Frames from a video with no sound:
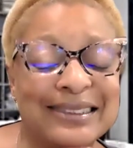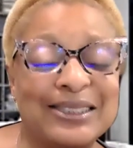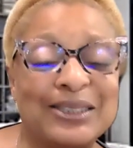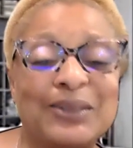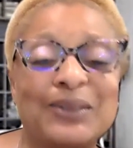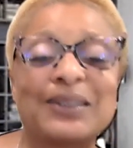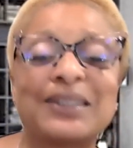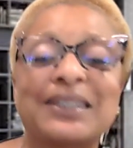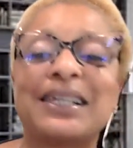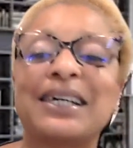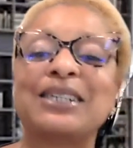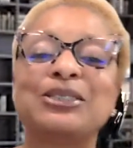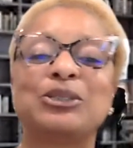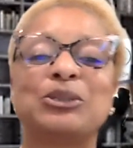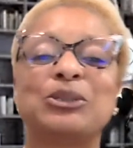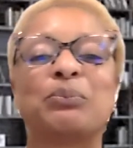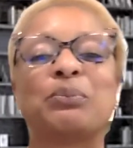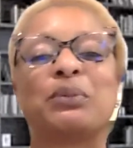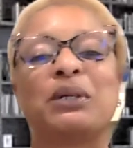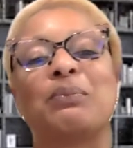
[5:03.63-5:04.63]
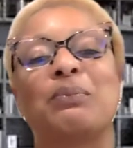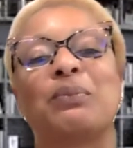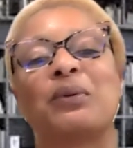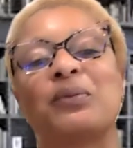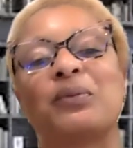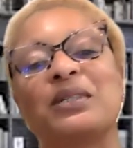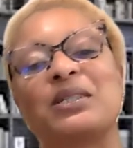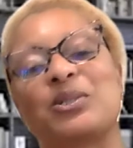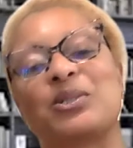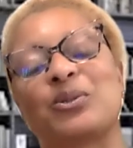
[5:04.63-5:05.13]
Utilize your people
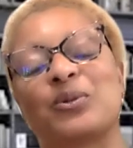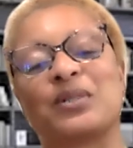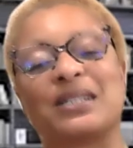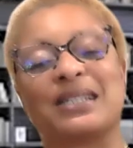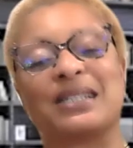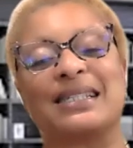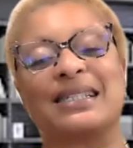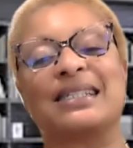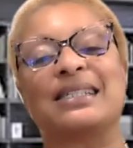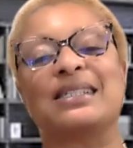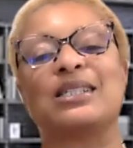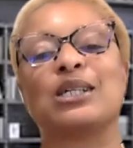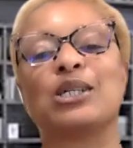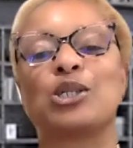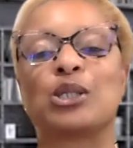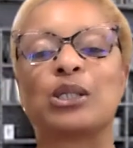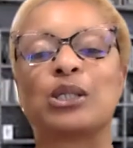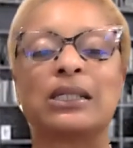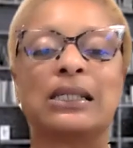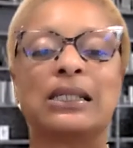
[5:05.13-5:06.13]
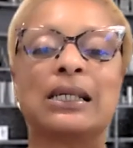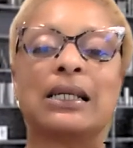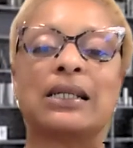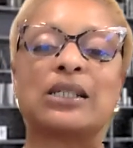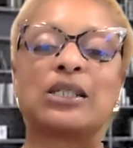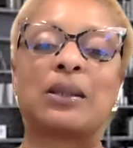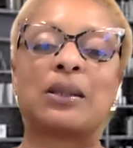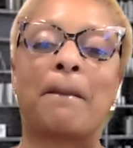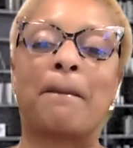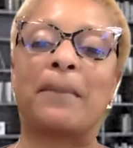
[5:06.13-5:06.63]
resources intentionally
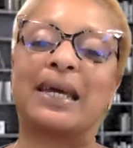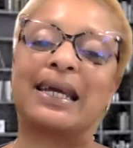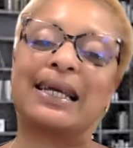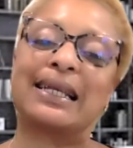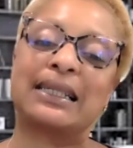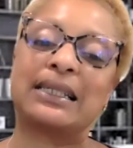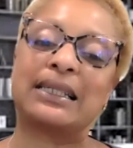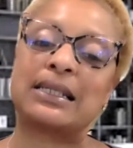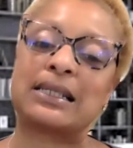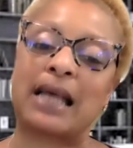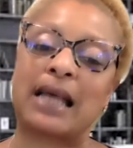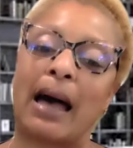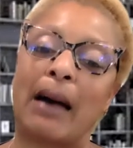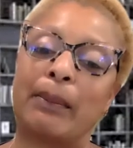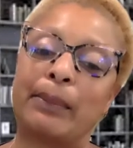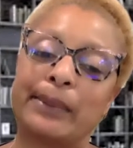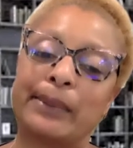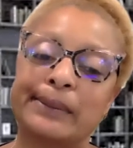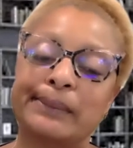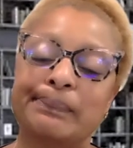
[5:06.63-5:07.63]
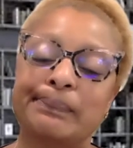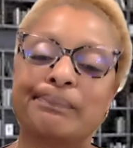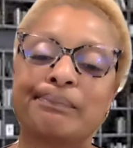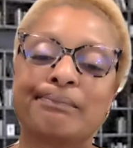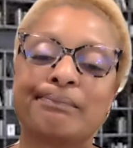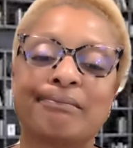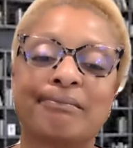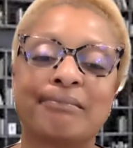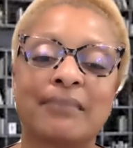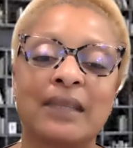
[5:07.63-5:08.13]
to make things happen.
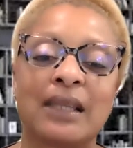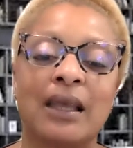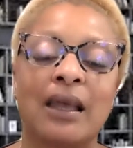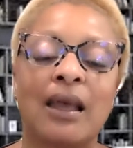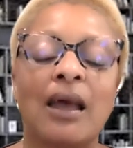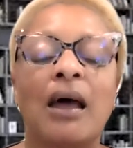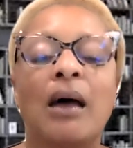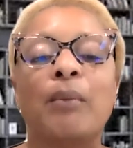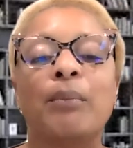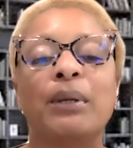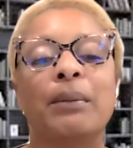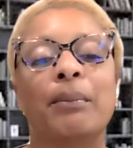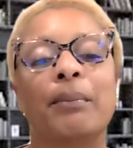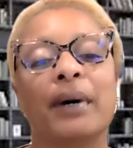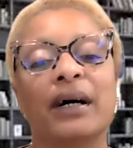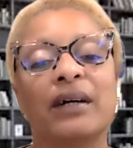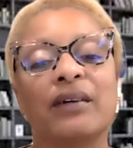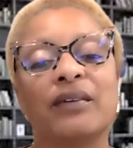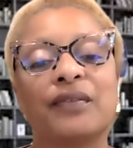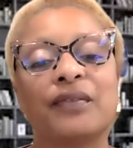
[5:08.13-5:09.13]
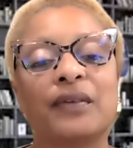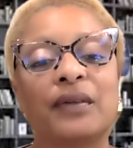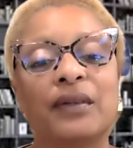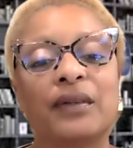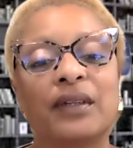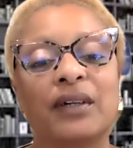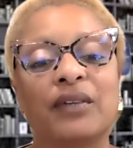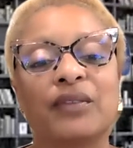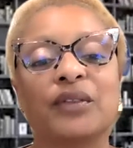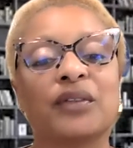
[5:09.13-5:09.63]
Be
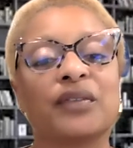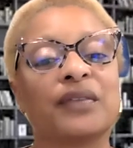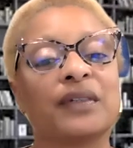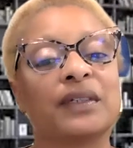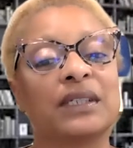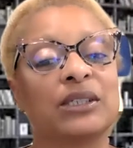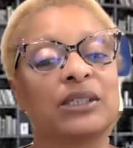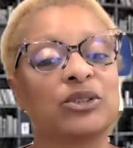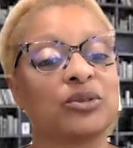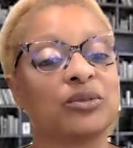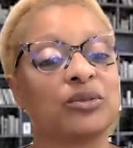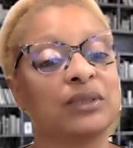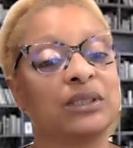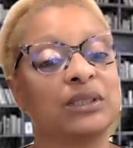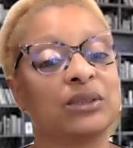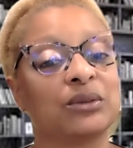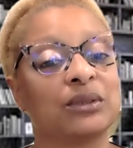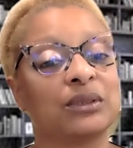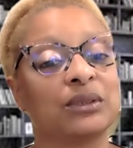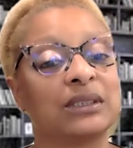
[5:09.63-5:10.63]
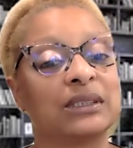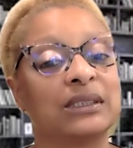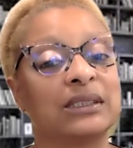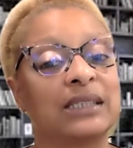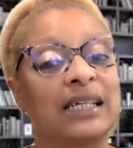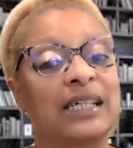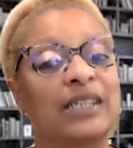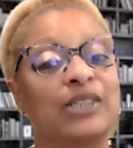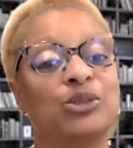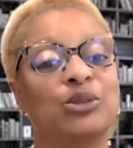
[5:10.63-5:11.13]
mindful of your financial resources
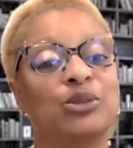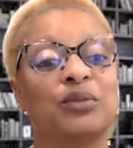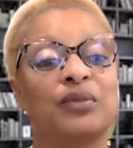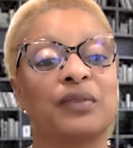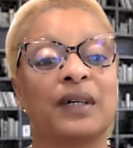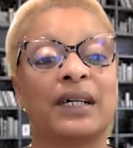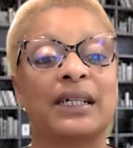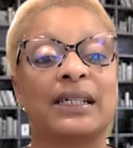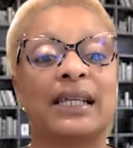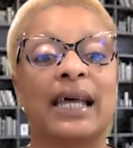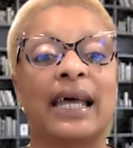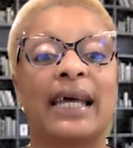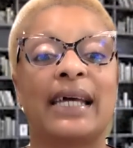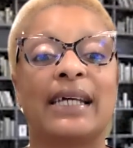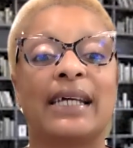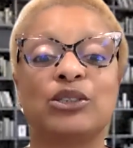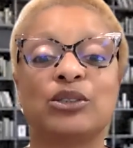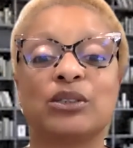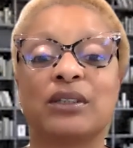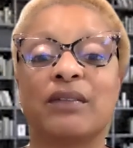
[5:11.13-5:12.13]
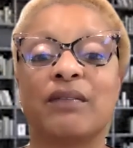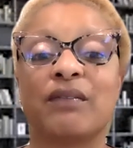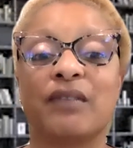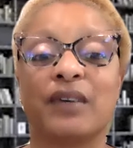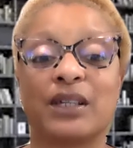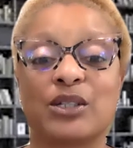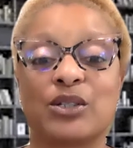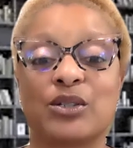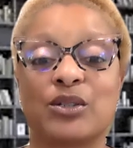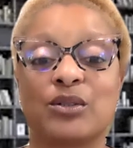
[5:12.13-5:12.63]
as you find angel
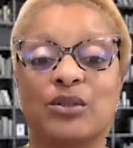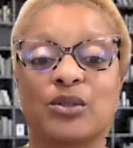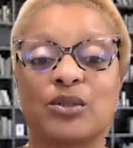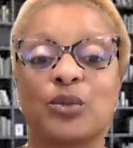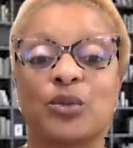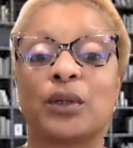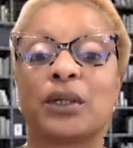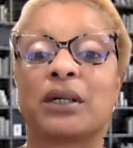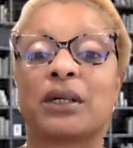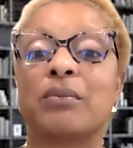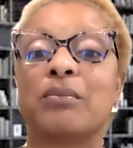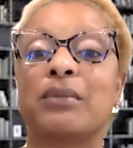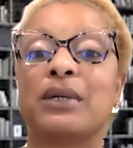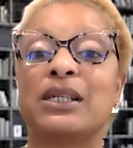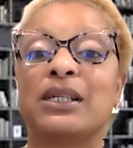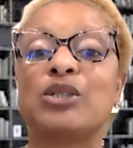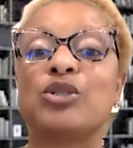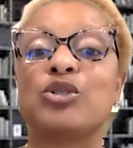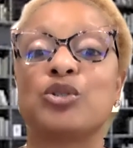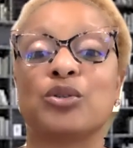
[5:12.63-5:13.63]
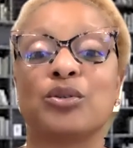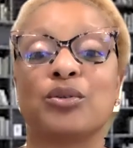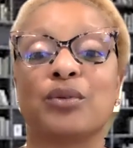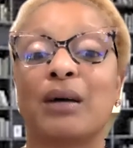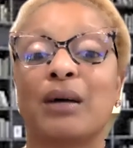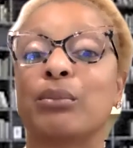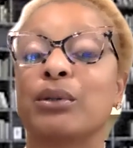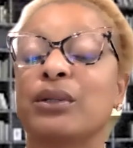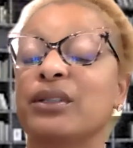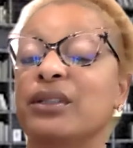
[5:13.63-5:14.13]
investors who are committed to
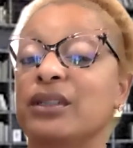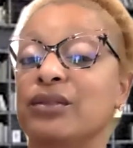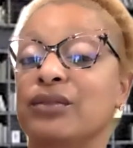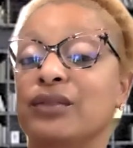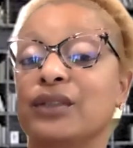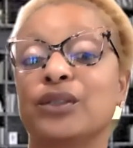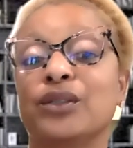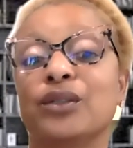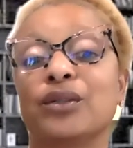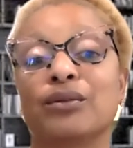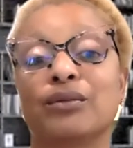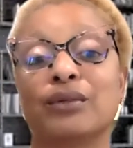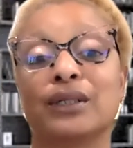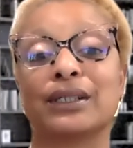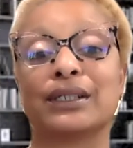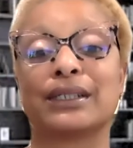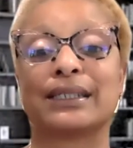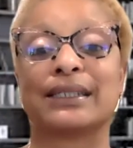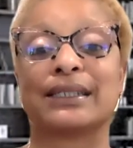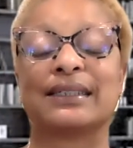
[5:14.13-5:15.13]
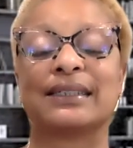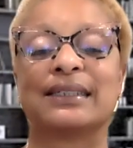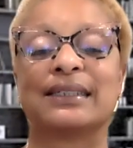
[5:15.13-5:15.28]
and believe in your work.